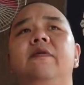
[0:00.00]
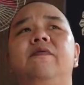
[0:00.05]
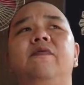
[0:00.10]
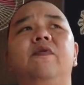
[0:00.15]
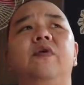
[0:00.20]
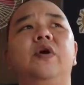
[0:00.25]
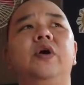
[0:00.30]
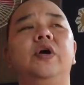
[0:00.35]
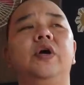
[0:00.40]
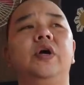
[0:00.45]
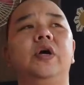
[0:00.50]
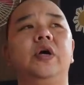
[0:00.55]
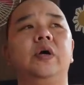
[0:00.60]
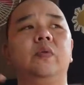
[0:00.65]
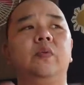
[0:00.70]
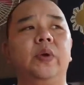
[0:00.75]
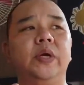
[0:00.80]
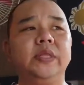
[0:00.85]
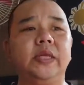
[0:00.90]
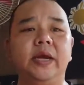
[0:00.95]
for
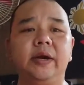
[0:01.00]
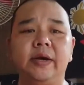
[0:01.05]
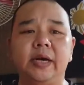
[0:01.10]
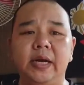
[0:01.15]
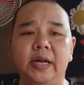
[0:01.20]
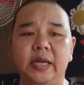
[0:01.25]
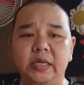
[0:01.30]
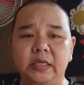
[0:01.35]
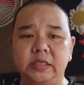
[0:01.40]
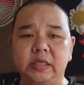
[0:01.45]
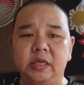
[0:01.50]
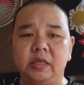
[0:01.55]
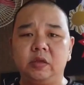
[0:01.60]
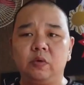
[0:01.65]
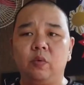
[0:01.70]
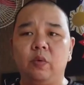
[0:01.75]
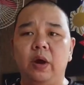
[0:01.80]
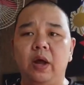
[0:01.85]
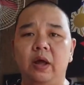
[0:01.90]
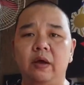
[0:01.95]
when they released the
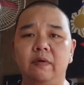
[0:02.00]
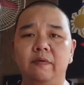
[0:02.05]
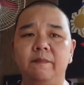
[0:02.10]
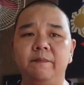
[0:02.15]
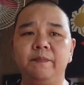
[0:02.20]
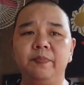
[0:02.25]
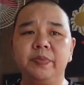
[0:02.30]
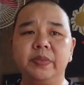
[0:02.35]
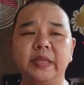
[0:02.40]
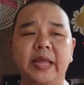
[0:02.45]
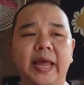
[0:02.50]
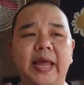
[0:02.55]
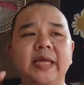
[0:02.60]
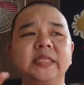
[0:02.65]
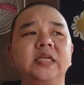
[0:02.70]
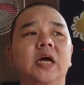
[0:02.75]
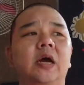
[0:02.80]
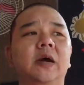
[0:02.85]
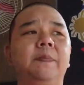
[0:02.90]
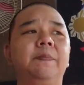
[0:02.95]
12, the
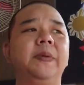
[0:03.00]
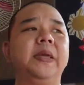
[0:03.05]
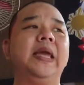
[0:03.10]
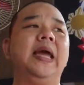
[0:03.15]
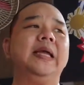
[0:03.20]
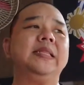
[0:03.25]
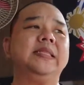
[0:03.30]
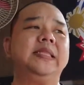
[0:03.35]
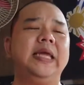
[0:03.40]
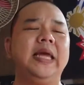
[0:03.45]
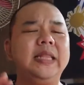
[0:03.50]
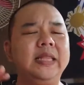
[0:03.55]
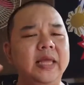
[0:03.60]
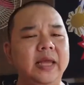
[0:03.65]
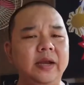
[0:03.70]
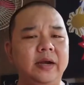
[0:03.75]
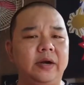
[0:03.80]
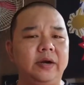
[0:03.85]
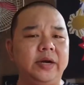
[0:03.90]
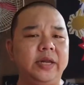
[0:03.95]
SRP did
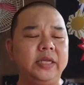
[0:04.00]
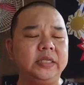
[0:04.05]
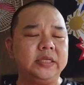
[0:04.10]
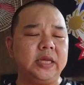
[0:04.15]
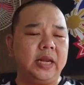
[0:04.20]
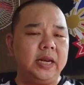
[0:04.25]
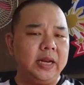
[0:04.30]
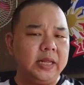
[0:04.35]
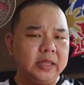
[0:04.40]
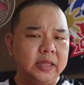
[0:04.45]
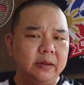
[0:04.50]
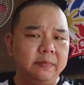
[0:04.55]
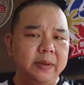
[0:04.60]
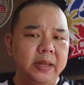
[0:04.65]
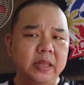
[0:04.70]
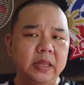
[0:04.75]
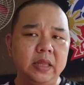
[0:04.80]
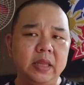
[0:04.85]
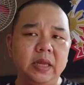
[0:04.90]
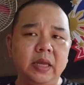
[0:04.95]
increase a little
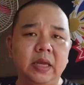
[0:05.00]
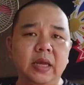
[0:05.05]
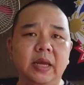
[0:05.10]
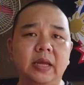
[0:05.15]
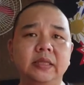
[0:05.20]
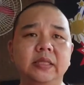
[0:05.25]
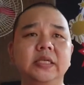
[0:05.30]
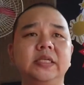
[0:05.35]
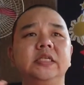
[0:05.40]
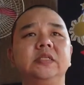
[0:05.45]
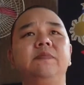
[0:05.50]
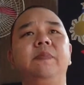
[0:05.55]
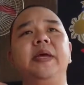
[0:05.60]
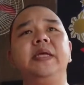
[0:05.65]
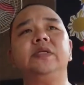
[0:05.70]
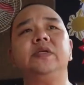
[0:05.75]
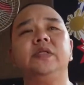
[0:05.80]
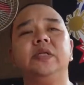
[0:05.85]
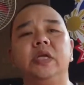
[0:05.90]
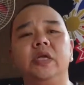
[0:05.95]
bit. This is
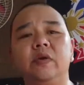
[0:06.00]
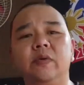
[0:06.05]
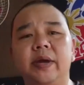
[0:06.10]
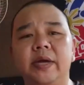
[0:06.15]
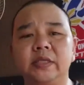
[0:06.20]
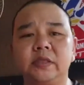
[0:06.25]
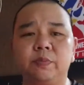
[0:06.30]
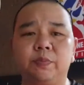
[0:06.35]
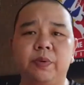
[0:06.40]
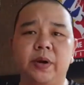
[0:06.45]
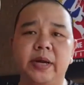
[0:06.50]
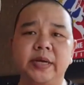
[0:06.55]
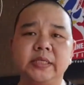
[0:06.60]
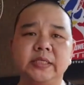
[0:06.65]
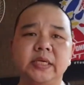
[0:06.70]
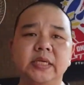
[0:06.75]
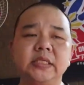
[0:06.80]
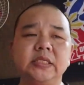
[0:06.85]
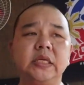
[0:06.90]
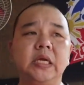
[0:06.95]
based on the US
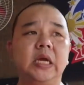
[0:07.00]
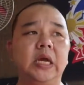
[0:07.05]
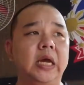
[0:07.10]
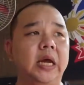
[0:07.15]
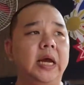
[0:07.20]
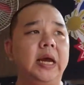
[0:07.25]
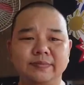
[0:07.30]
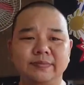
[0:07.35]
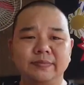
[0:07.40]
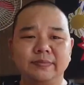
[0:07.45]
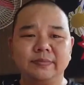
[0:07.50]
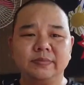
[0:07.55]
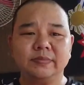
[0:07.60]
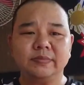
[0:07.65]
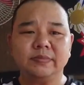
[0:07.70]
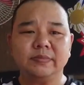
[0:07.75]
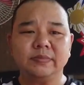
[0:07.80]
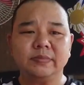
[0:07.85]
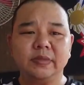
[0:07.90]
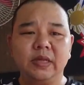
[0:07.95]
prices.
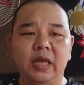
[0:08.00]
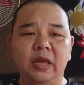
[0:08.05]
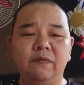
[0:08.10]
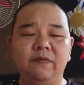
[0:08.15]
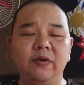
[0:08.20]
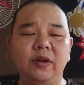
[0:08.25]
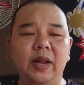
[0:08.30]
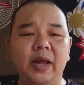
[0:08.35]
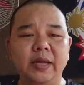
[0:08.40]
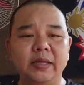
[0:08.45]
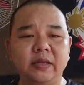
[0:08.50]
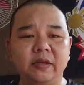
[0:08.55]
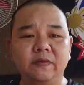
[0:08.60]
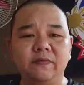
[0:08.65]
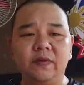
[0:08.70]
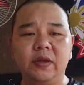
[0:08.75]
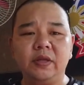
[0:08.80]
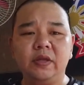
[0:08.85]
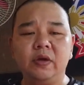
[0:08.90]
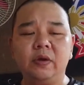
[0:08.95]
If you like this
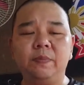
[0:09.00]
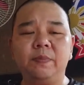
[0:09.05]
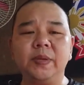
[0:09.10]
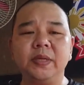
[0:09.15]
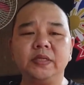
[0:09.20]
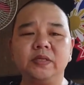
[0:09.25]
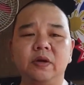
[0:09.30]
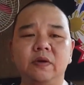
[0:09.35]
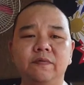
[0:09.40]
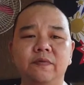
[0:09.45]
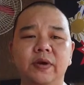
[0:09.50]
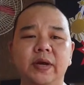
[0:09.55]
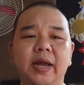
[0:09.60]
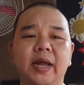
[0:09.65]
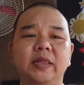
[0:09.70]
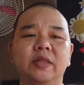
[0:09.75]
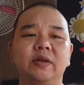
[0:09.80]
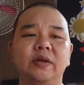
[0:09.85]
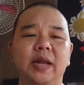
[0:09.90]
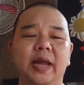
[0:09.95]
video, please don't
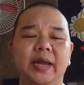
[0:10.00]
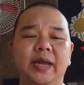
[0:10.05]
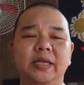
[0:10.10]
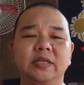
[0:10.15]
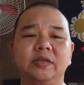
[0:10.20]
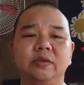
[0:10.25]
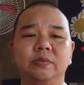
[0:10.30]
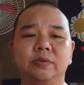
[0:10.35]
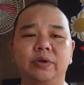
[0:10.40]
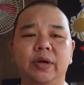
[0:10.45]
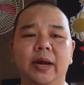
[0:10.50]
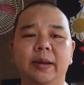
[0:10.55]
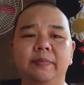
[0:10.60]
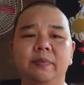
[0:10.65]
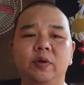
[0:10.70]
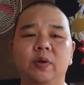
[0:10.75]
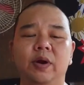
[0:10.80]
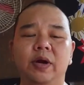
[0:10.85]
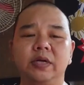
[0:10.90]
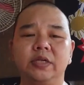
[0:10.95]
forget to like and
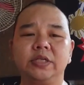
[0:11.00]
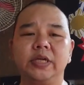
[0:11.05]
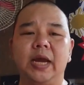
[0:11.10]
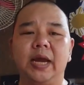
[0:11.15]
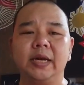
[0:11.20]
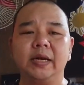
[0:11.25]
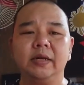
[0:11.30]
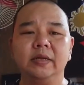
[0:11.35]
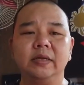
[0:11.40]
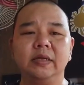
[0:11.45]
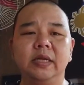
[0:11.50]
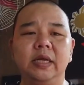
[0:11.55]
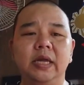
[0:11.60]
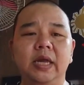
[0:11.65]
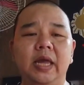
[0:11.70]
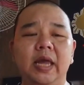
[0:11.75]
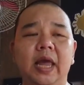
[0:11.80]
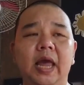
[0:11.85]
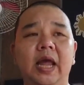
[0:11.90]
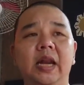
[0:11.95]
subscribe to our channel.
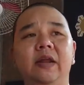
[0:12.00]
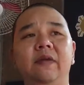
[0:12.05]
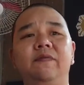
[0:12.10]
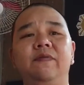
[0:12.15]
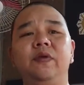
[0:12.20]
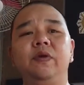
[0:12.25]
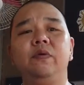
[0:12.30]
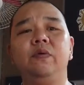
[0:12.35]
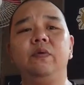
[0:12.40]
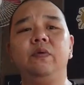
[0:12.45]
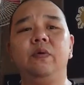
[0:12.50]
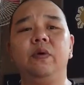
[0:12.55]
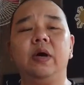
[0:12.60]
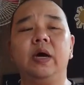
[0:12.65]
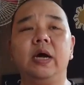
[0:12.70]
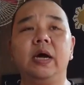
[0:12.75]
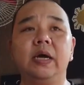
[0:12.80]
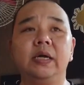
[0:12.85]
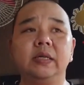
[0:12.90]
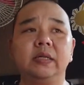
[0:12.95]
And if you
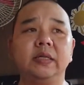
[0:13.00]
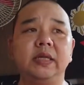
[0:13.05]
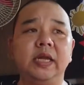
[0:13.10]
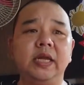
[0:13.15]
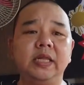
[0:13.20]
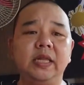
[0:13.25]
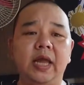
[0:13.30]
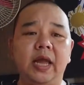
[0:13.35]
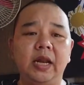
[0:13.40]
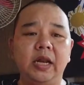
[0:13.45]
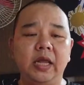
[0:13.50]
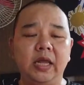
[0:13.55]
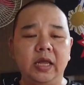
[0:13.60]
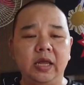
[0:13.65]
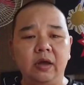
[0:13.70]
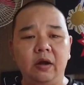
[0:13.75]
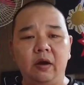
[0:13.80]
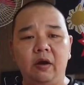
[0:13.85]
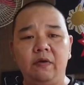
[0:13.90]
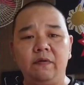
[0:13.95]
need
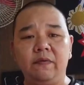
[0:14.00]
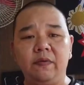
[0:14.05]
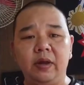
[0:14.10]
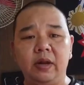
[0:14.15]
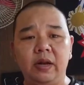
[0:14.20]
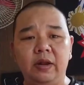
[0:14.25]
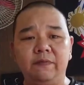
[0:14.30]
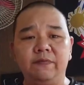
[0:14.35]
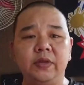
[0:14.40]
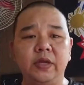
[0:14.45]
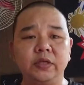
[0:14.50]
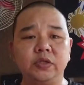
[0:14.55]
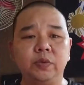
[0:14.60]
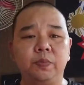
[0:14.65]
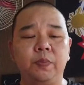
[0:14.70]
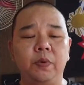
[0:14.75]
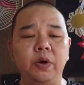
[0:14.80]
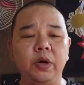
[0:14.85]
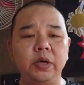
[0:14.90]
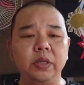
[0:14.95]
any of lifting
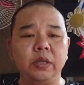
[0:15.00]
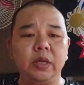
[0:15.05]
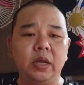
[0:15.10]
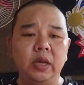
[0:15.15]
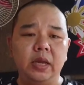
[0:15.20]
support,